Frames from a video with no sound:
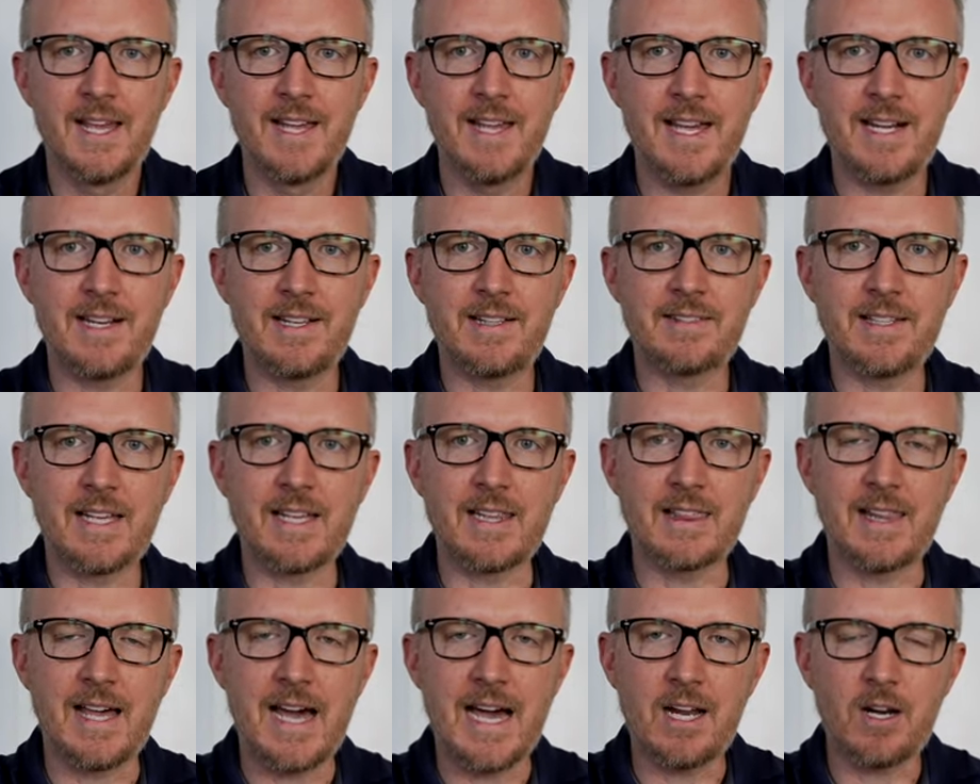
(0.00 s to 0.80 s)
It is a
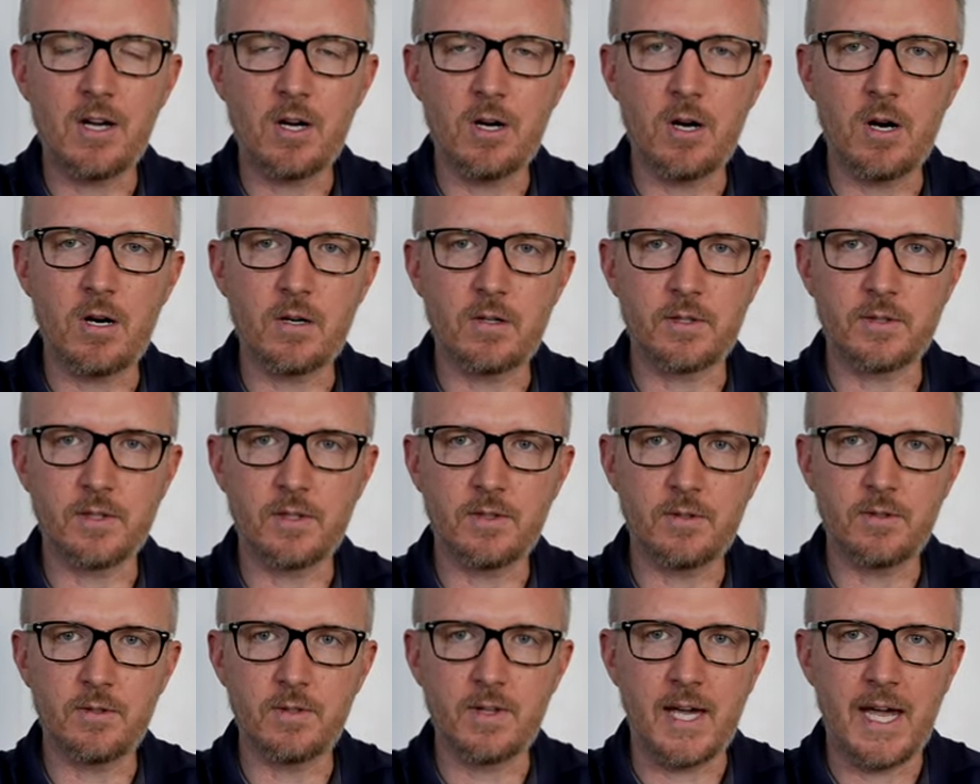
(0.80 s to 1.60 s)
lot harder to
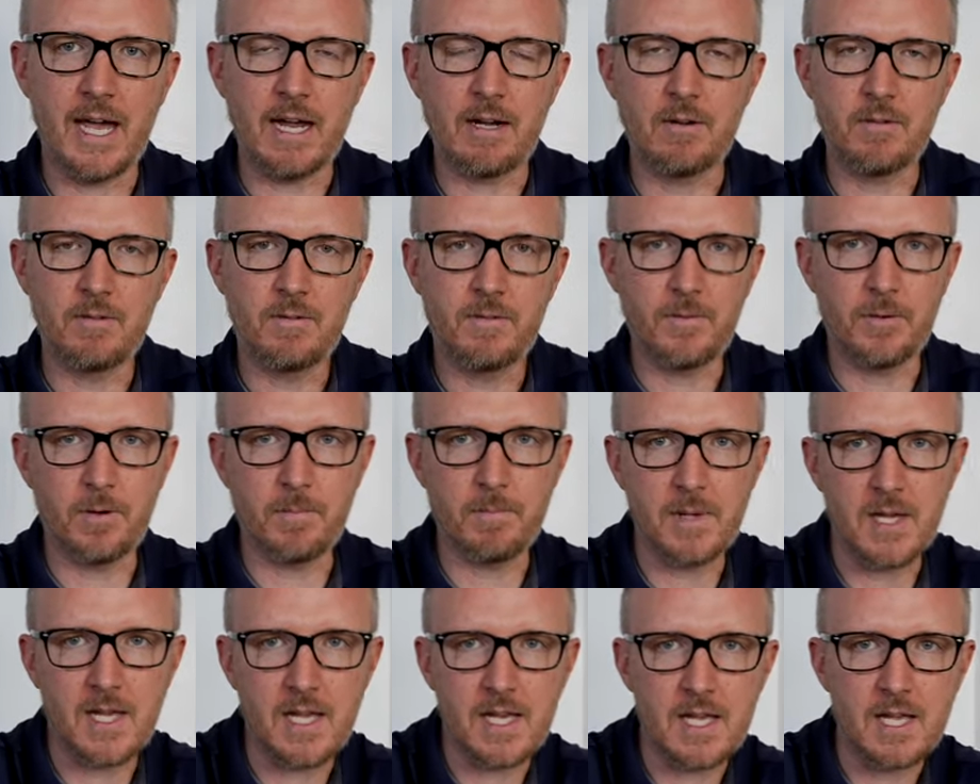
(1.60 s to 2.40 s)
do that for
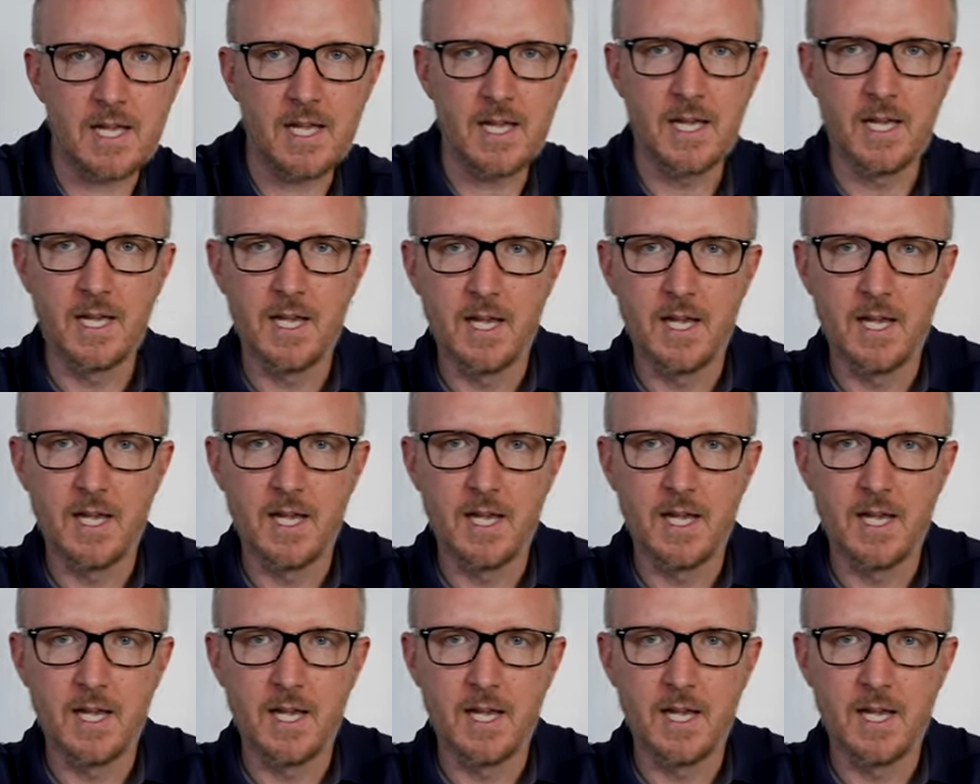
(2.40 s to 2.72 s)
me